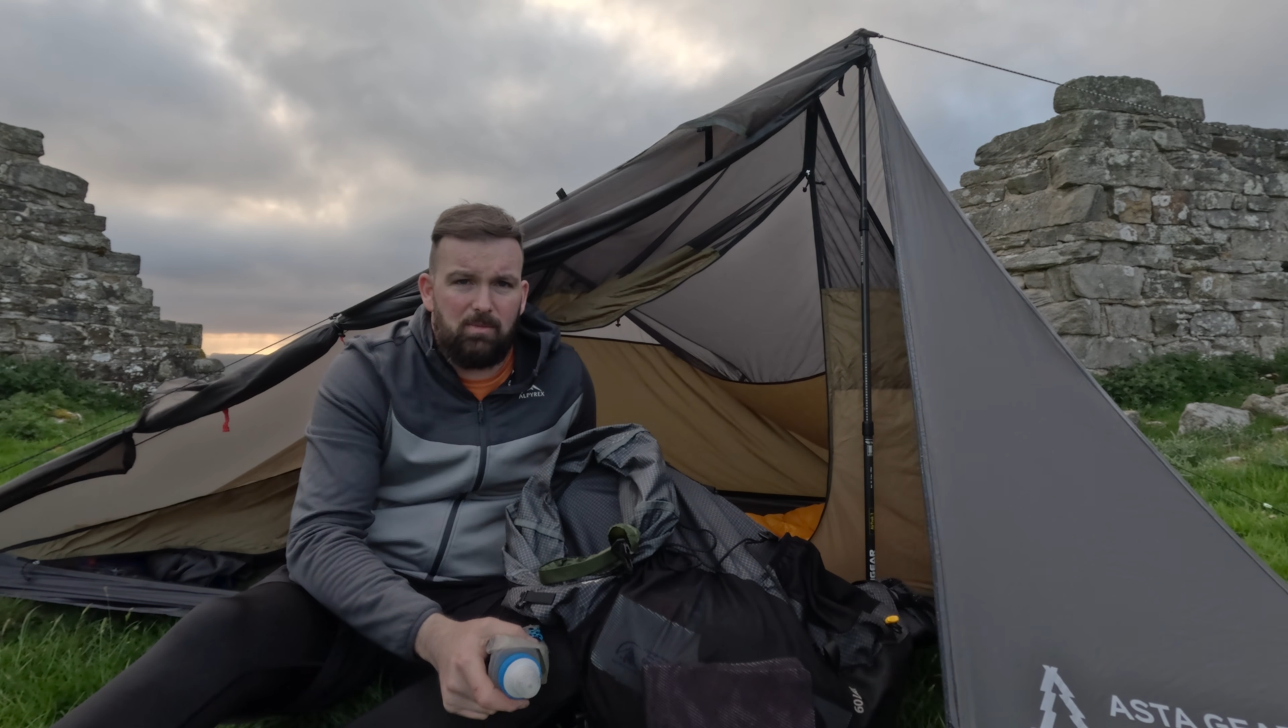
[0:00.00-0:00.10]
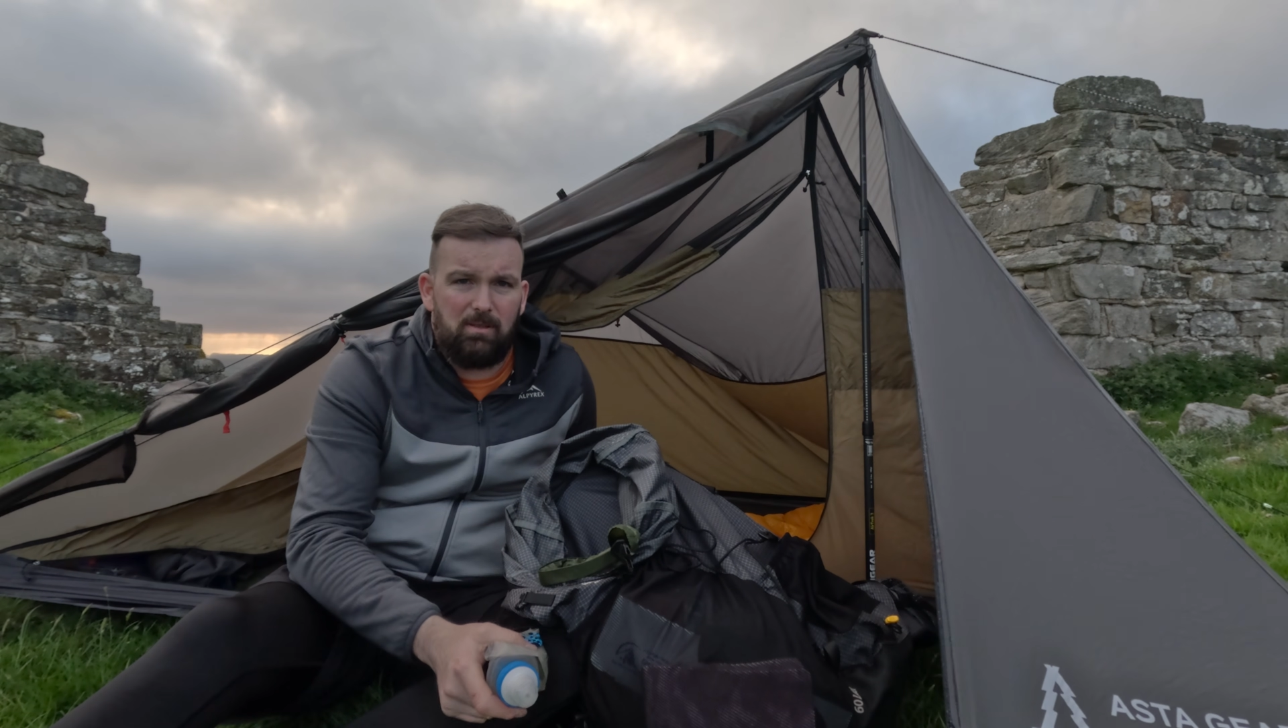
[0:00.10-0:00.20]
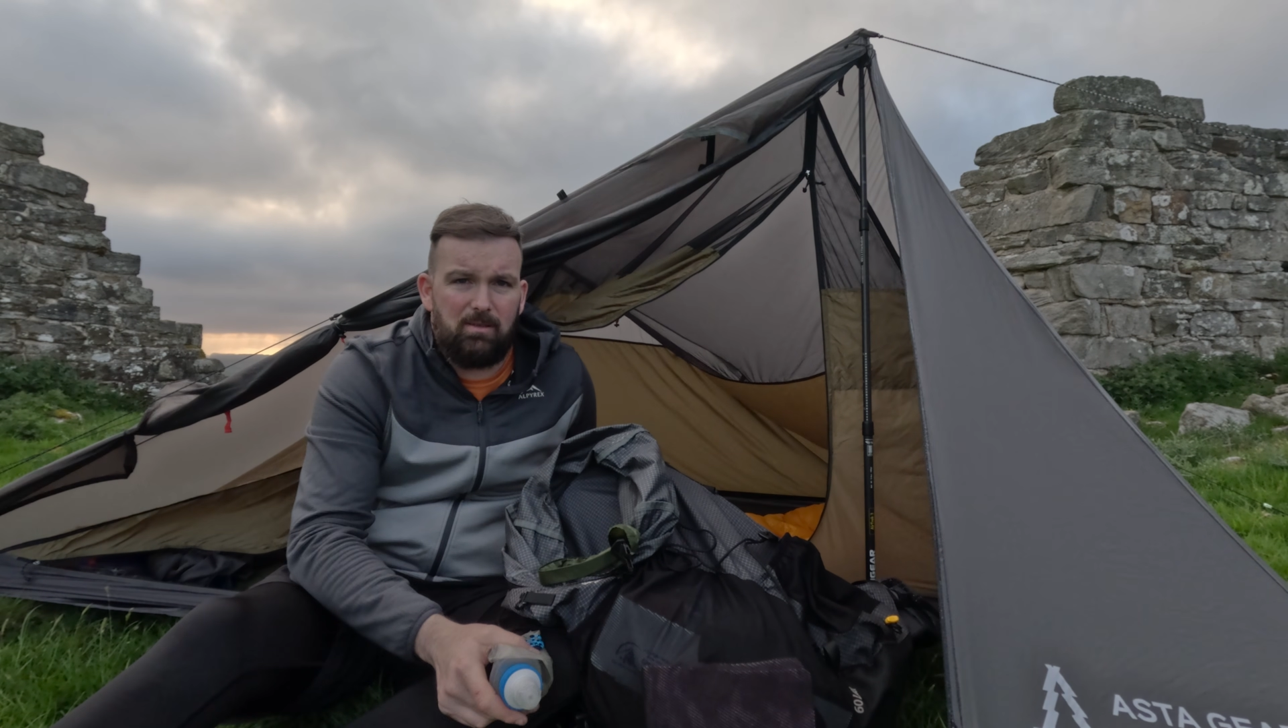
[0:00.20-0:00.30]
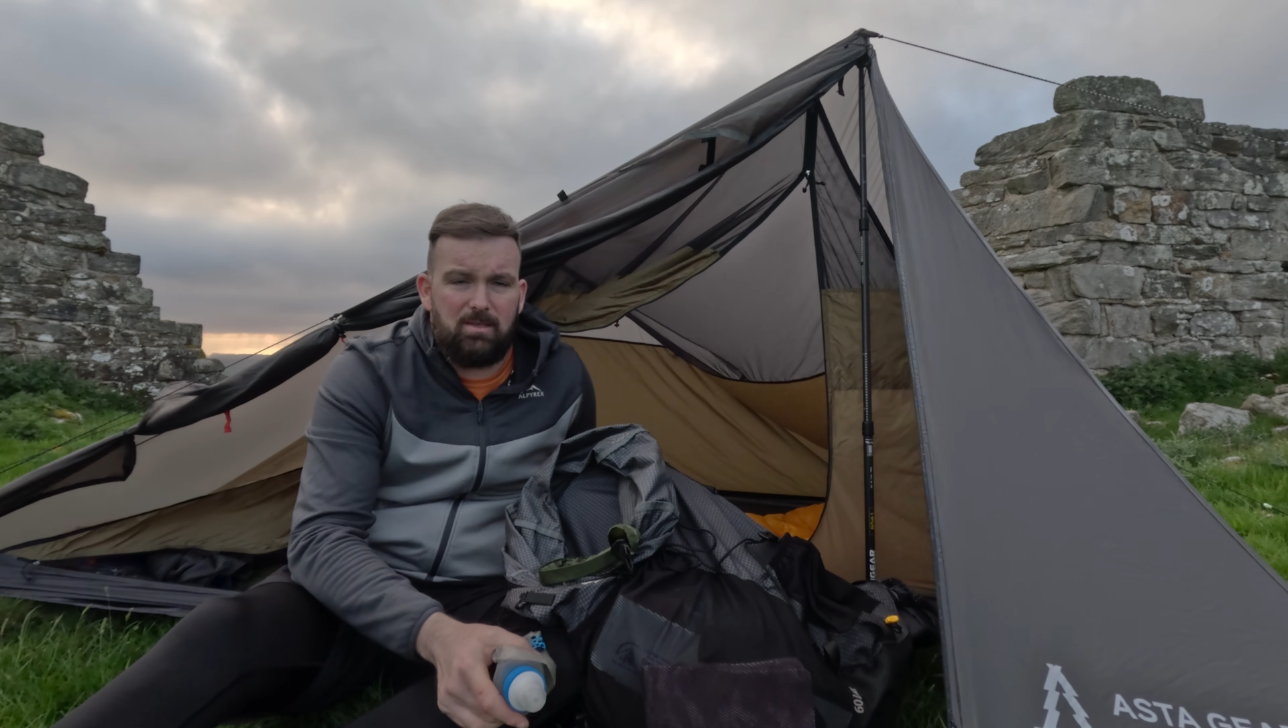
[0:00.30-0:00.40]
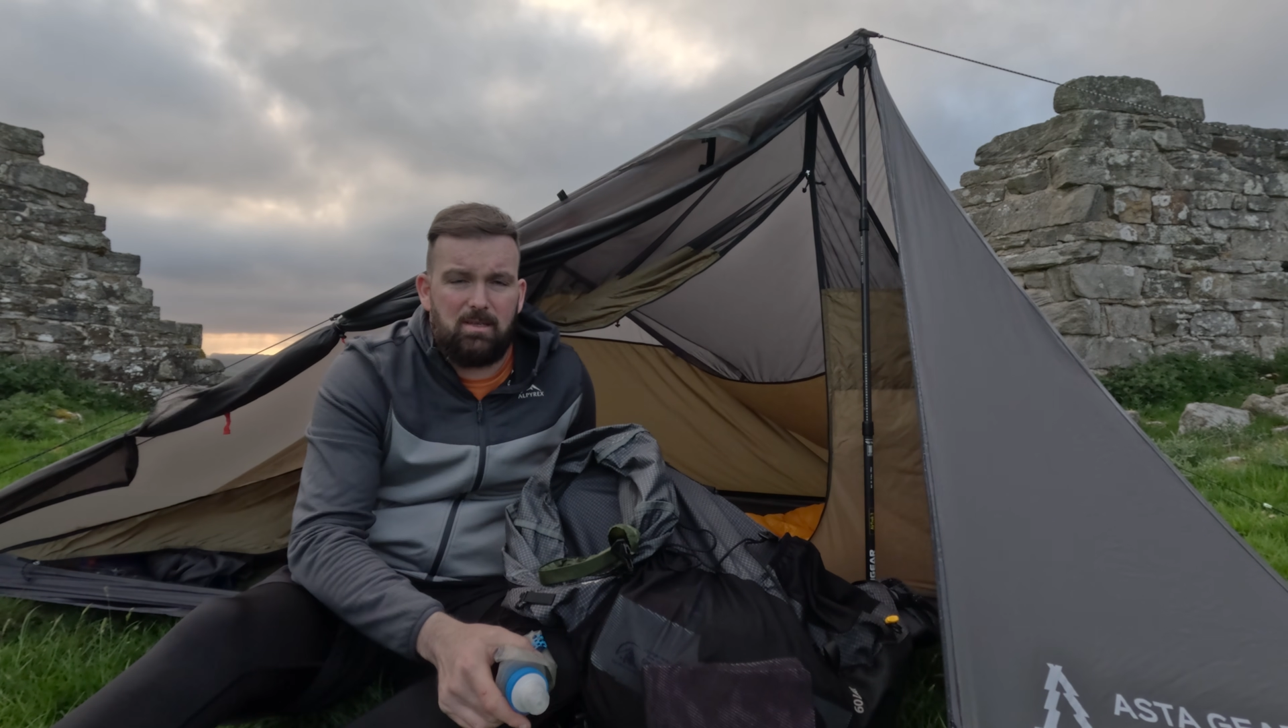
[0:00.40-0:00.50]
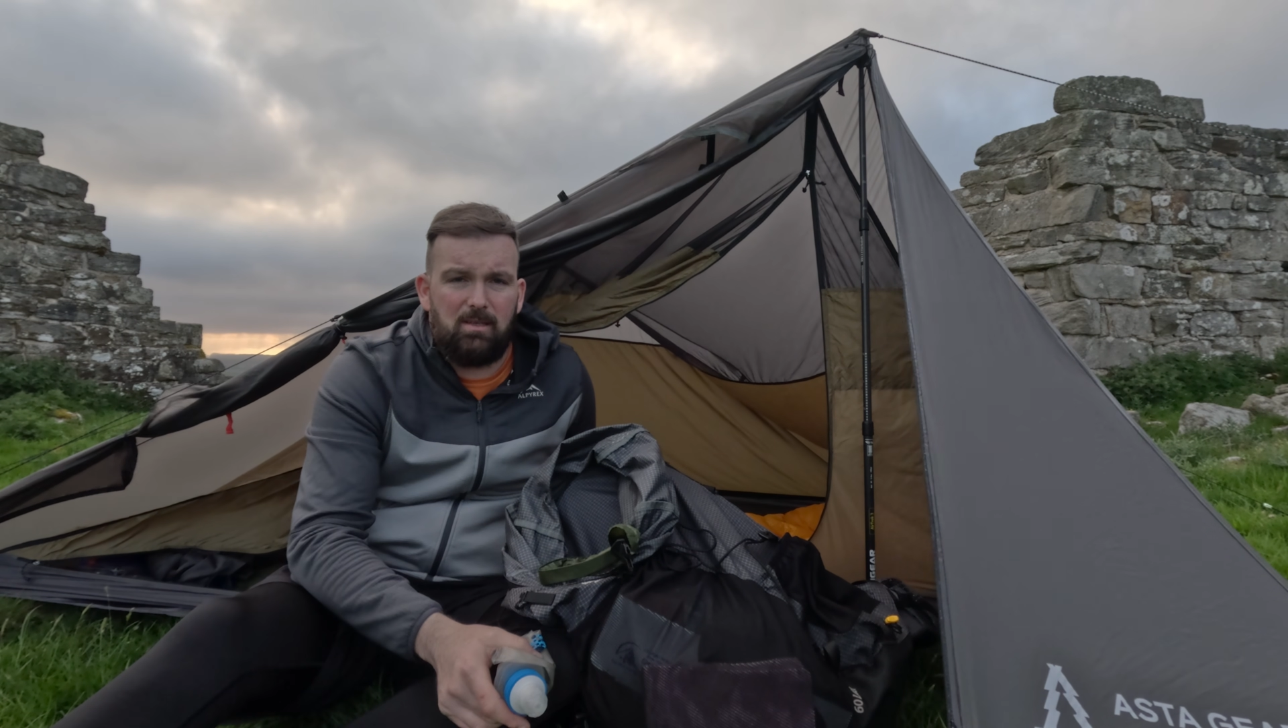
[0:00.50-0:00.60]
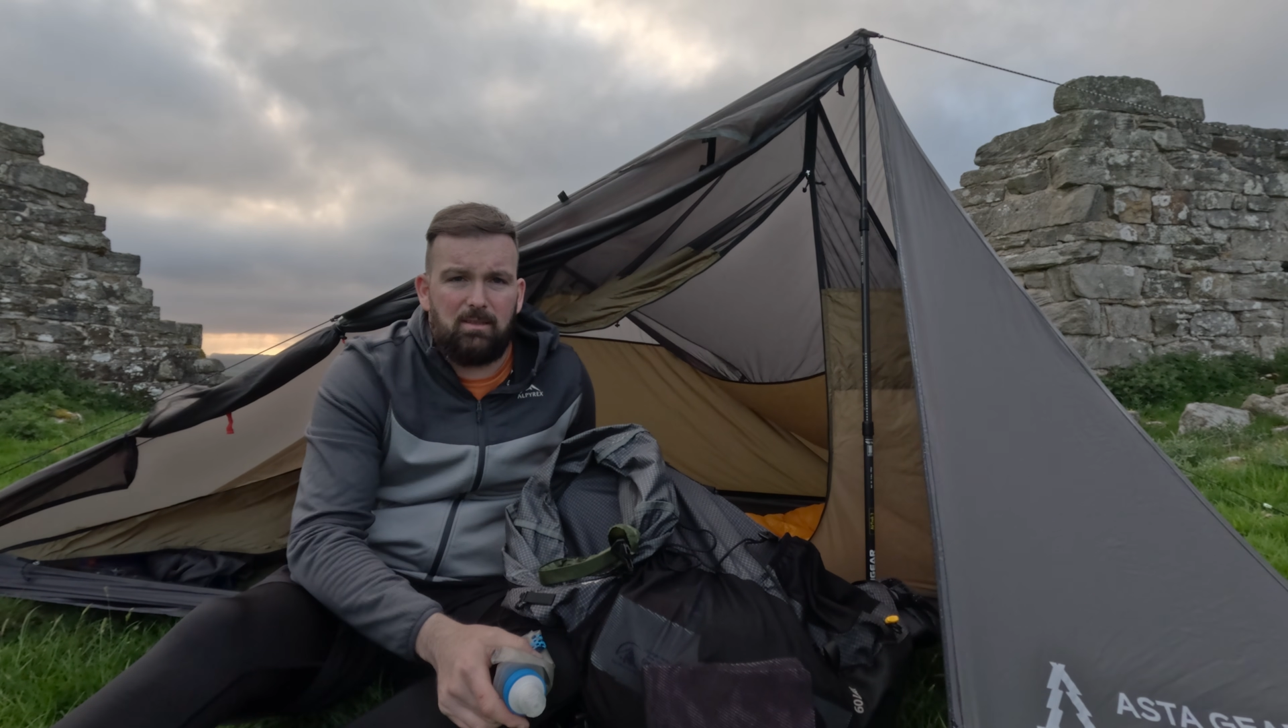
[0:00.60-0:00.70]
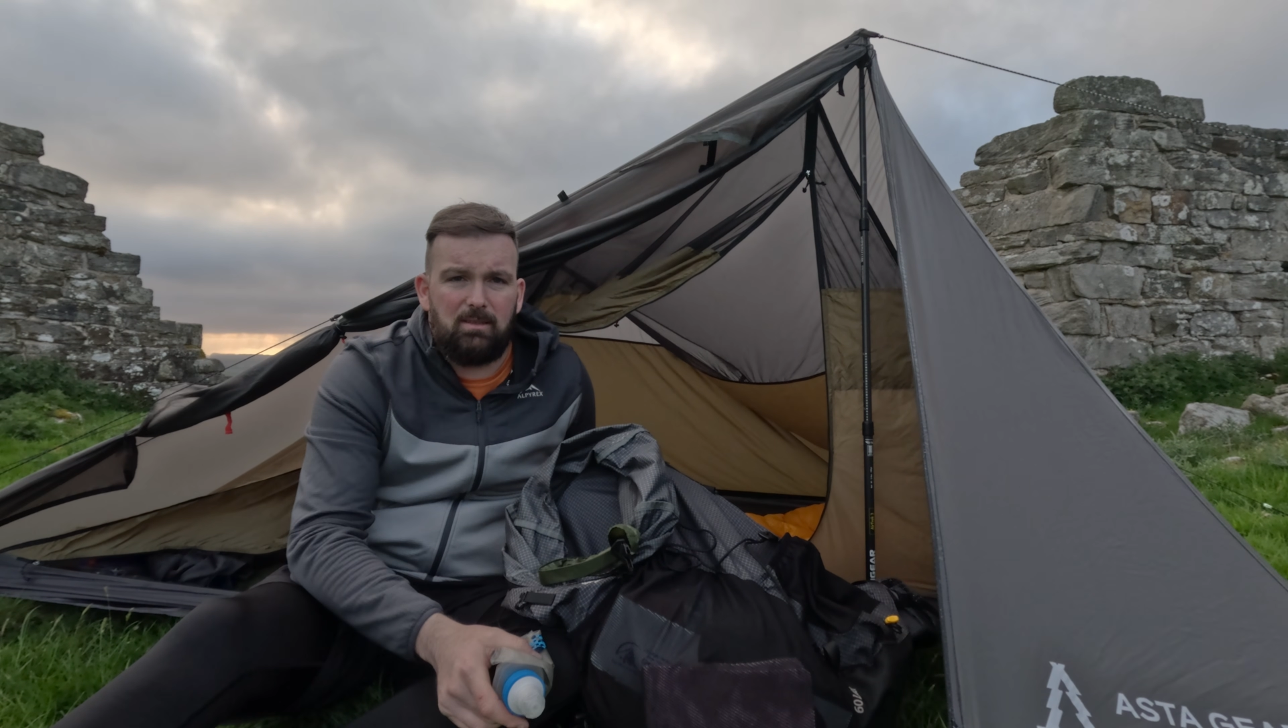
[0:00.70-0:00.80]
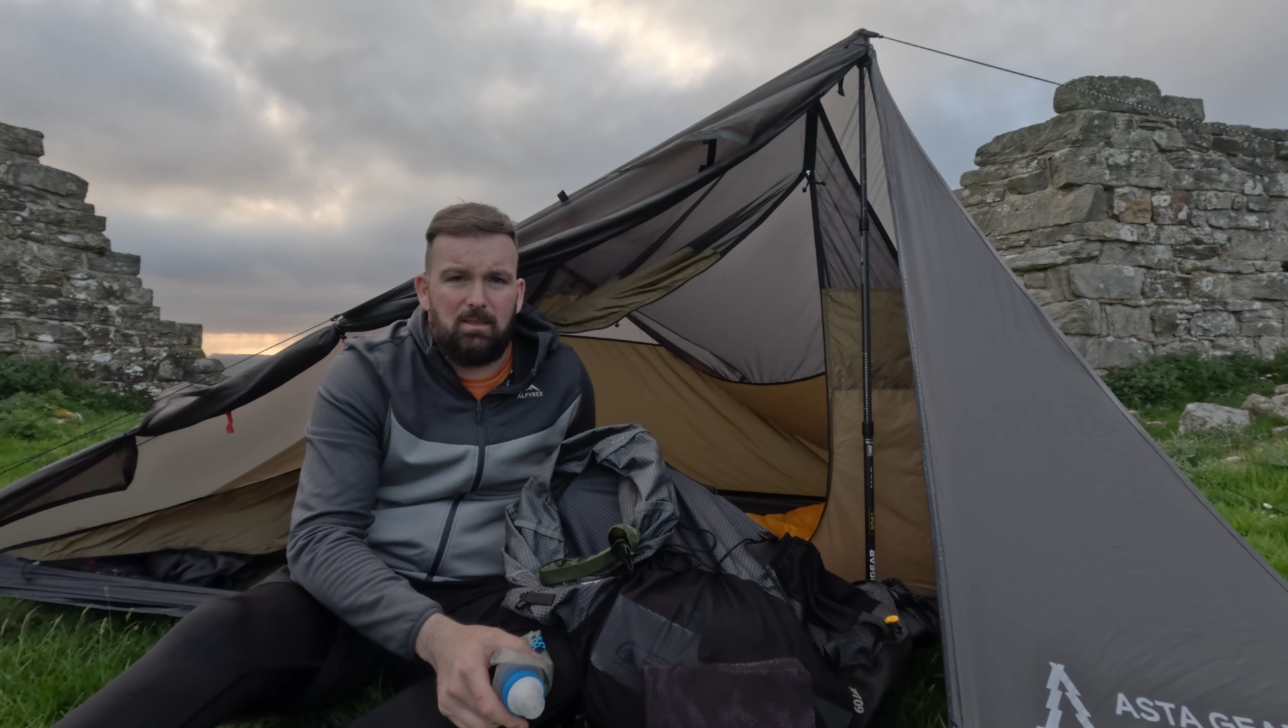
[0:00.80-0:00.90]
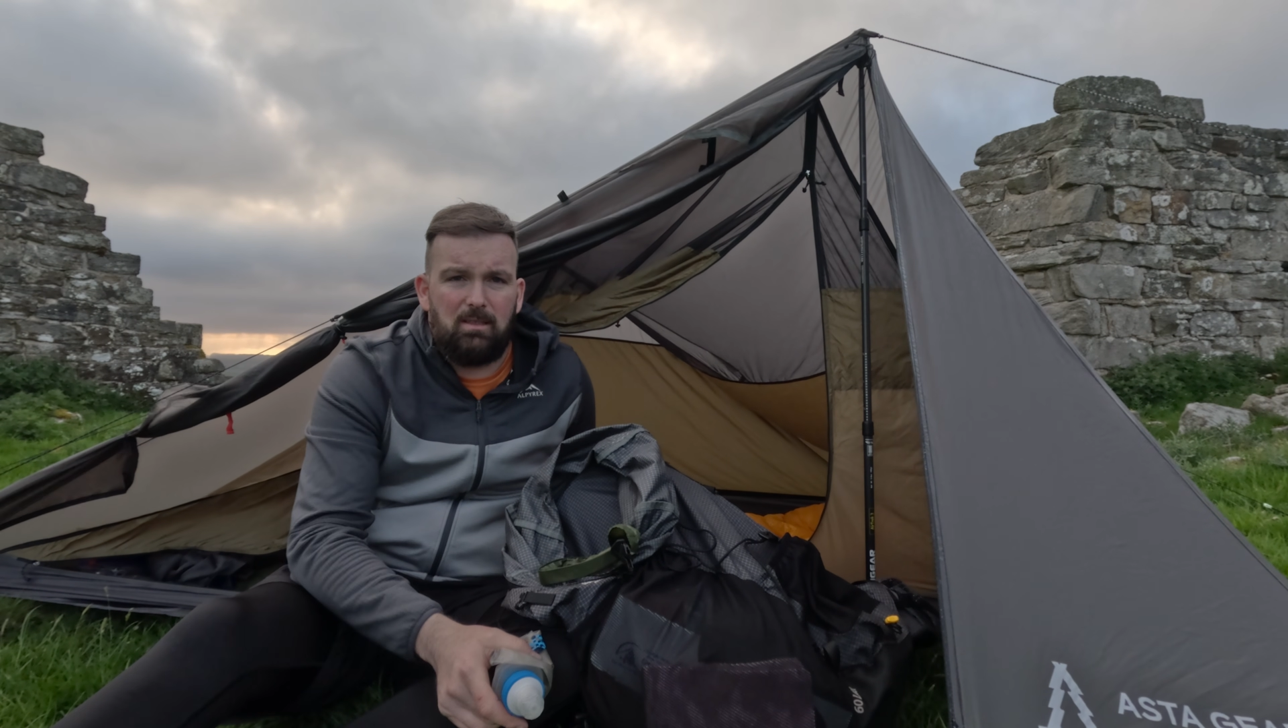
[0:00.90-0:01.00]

on the side,